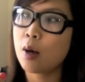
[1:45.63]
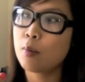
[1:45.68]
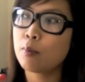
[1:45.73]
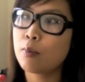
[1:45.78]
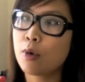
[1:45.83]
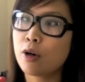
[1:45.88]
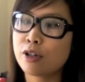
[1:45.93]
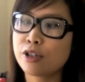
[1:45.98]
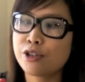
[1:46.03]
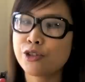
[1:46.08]

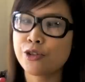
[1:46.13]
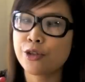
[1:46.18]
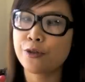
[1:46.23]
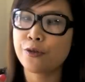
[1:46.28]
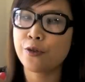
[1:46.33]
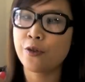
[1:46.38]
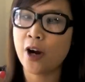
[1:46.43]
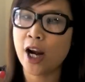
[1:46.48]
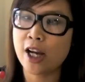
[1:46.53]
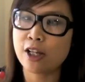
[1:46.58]

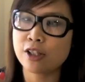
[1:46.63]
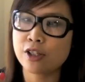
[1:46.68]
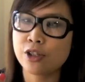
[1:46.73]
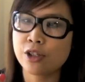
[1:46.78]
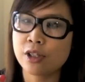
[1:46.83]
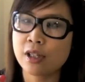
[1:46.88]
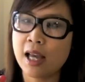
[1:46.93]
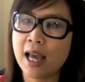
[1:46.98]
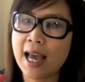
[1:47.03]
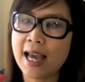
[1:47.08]
Moisture
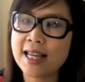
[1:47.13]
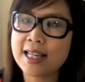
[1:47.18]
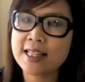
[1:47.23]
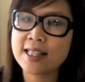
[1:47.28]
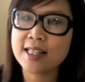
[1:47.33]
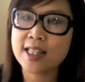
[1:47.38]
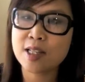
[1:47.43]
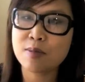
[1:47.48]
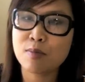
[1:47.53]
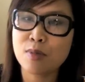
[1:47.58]
Fresh
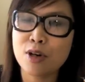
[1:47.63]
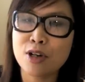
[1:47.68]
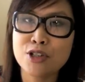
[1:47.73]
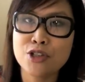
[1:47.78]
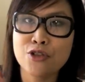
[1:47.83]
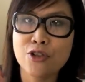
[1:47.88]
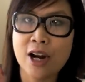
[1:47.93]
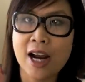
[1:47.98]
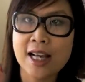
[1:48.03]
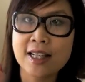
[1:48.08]
Icy
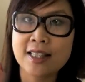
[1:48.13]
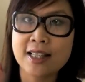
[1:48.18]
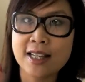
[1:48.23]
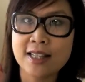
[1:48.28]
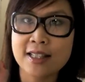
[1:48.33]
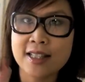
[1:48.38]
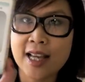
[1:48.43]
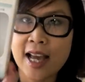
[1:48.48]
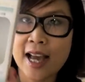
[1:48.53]
Moisturizing